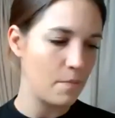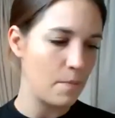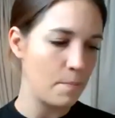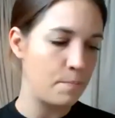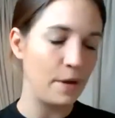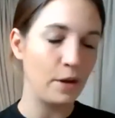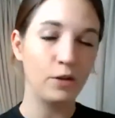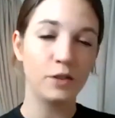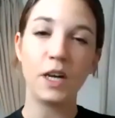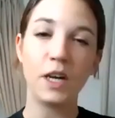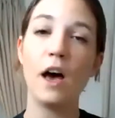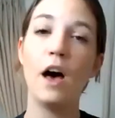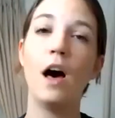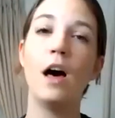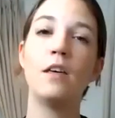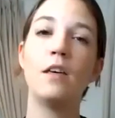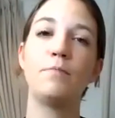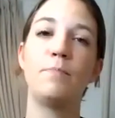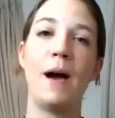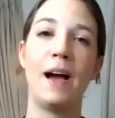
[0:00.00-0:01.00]
build
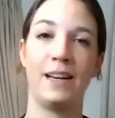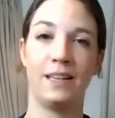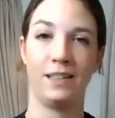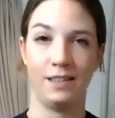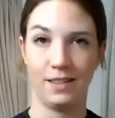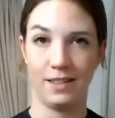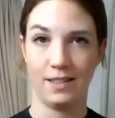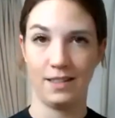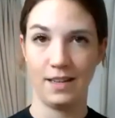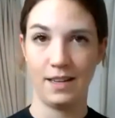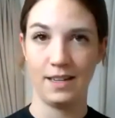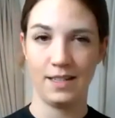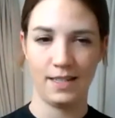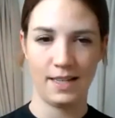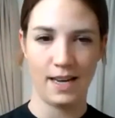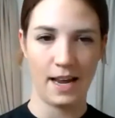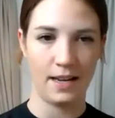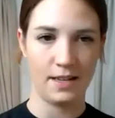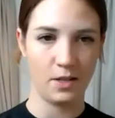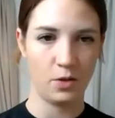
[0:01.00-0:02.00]
earth banks
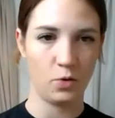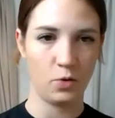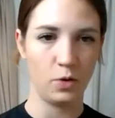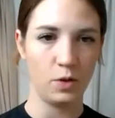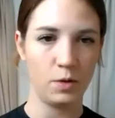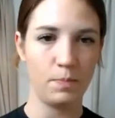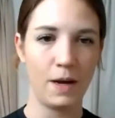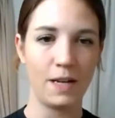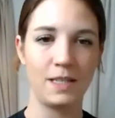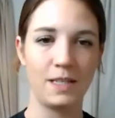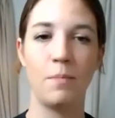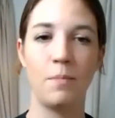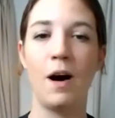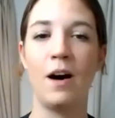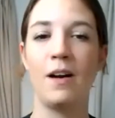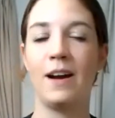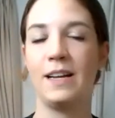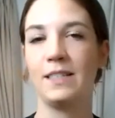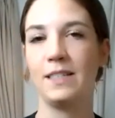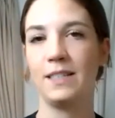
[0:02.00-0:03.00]
instead, called
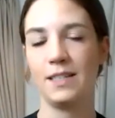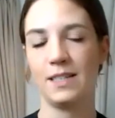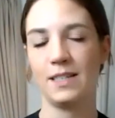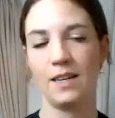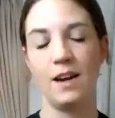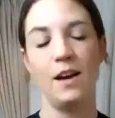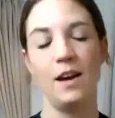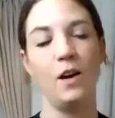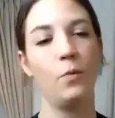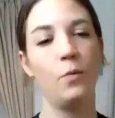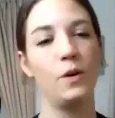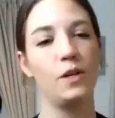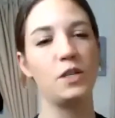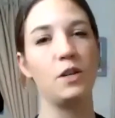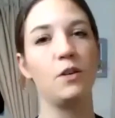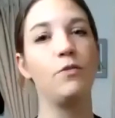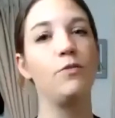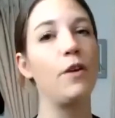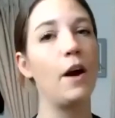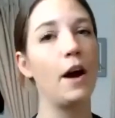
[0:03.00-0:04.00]
patamares,
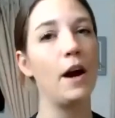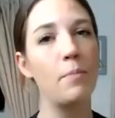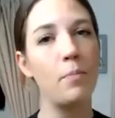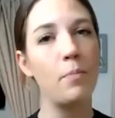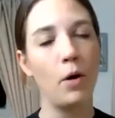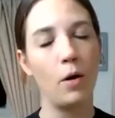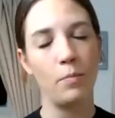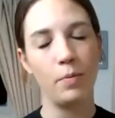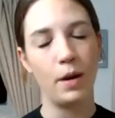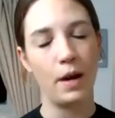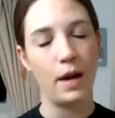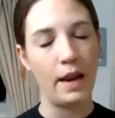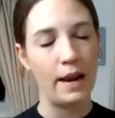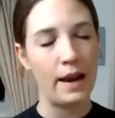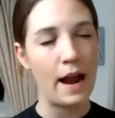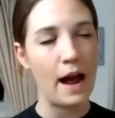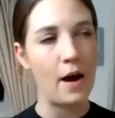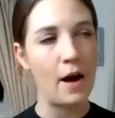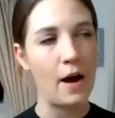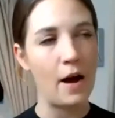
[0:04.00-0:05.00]
which are very popular
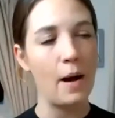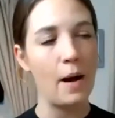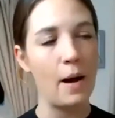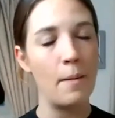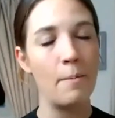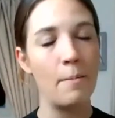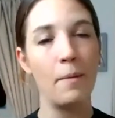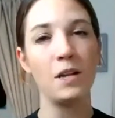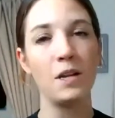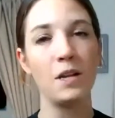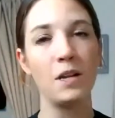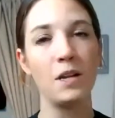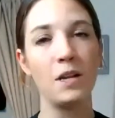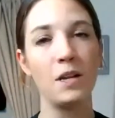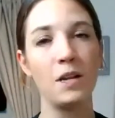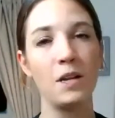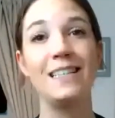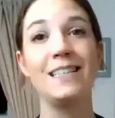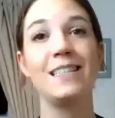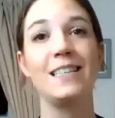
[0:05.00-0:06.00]
now and much
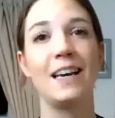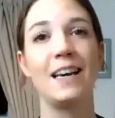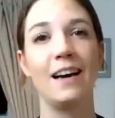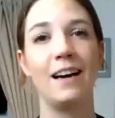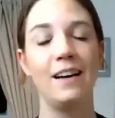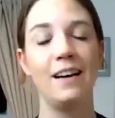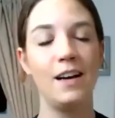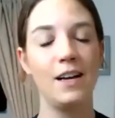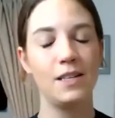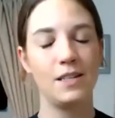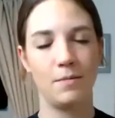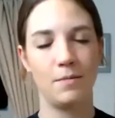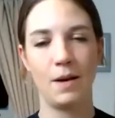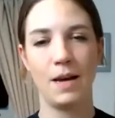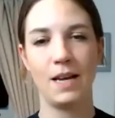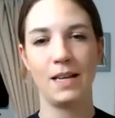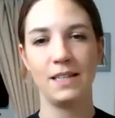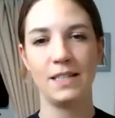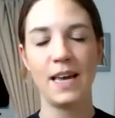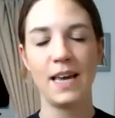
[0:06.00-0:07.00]
easier to
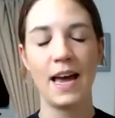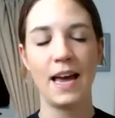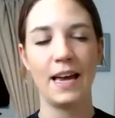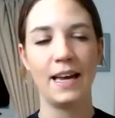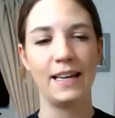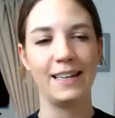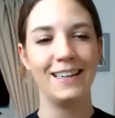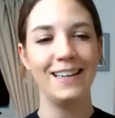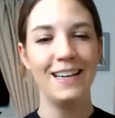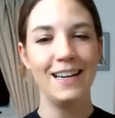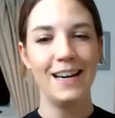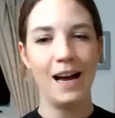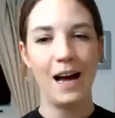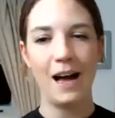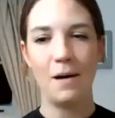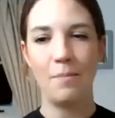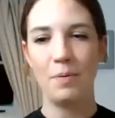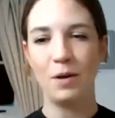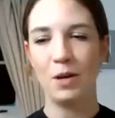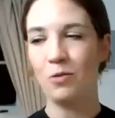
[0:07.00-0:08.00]
maintain.
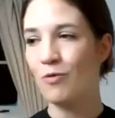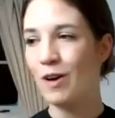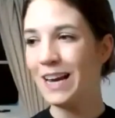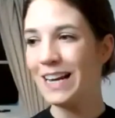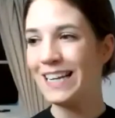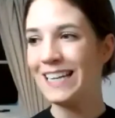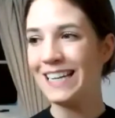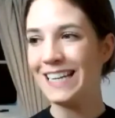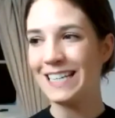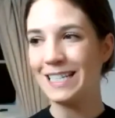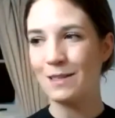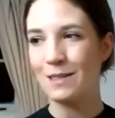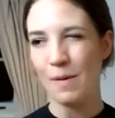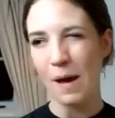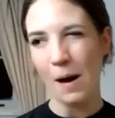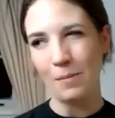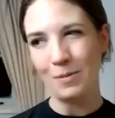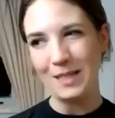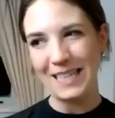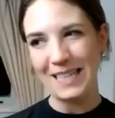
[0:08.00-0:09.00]
But you really needed to
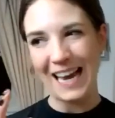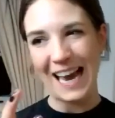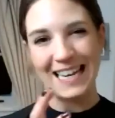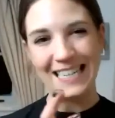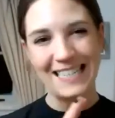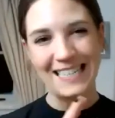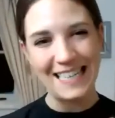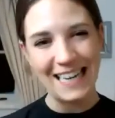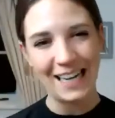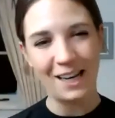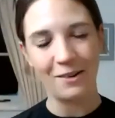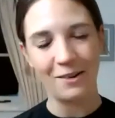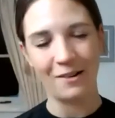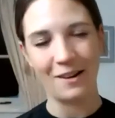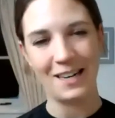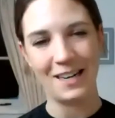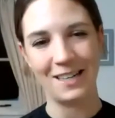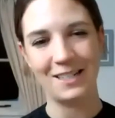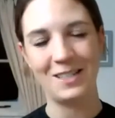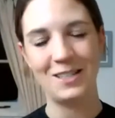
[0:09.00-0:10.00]
be able to get a
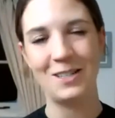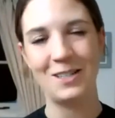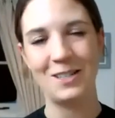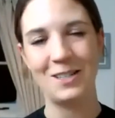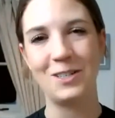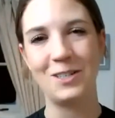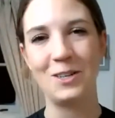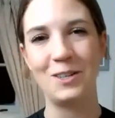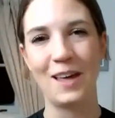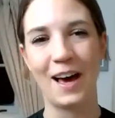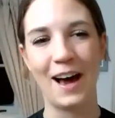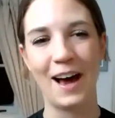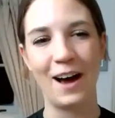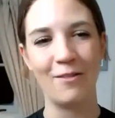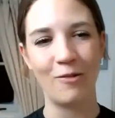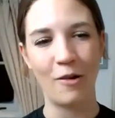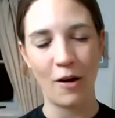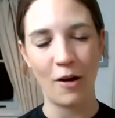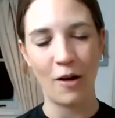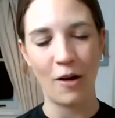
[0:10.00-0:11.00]
digger in to do that
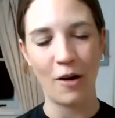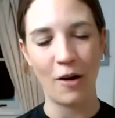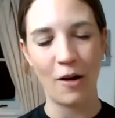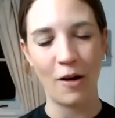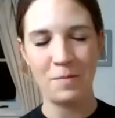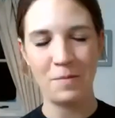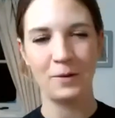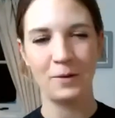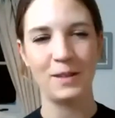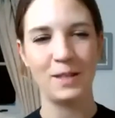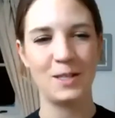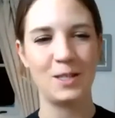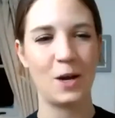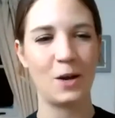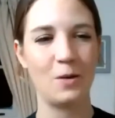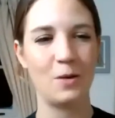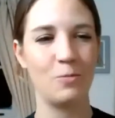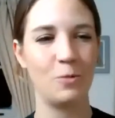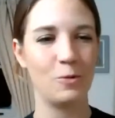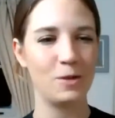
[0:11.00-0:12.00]
rather than build the
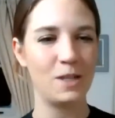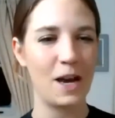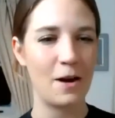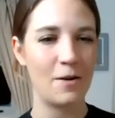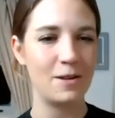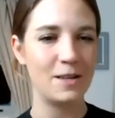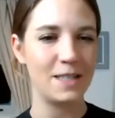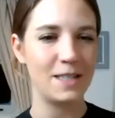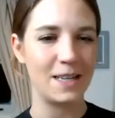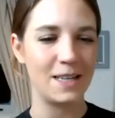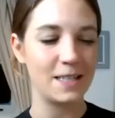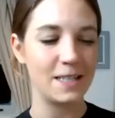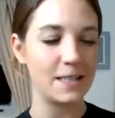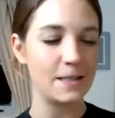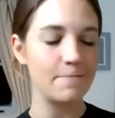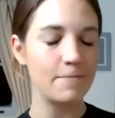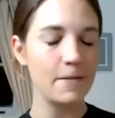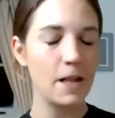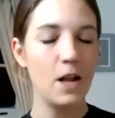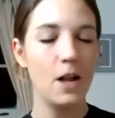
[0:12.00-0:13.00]
stone wall
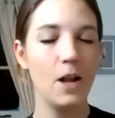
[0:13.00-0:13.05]
terraces.